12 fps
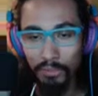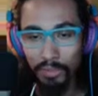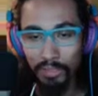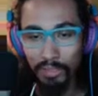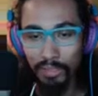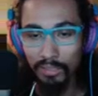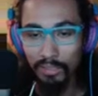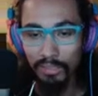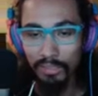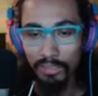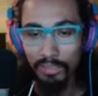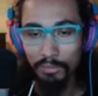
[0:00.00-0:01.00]
did.
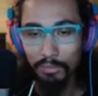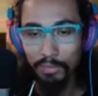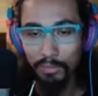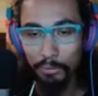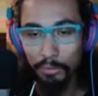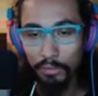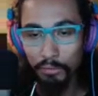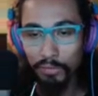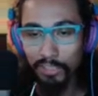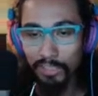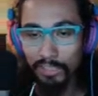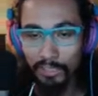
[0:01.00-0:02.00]
We never really
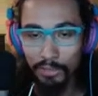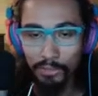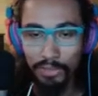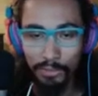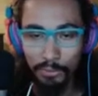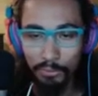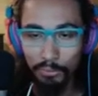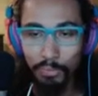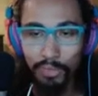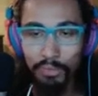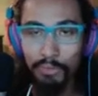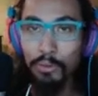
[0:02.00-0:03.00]
raced around
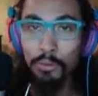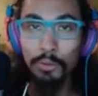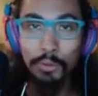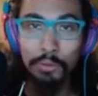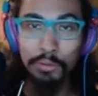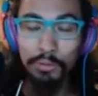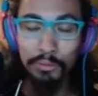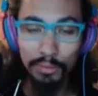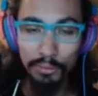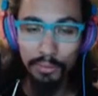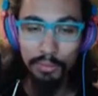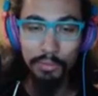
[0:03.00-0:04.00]
whatever course was
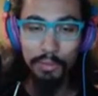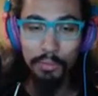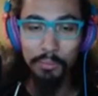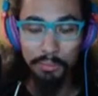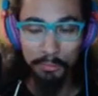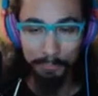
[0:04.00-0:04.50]
available.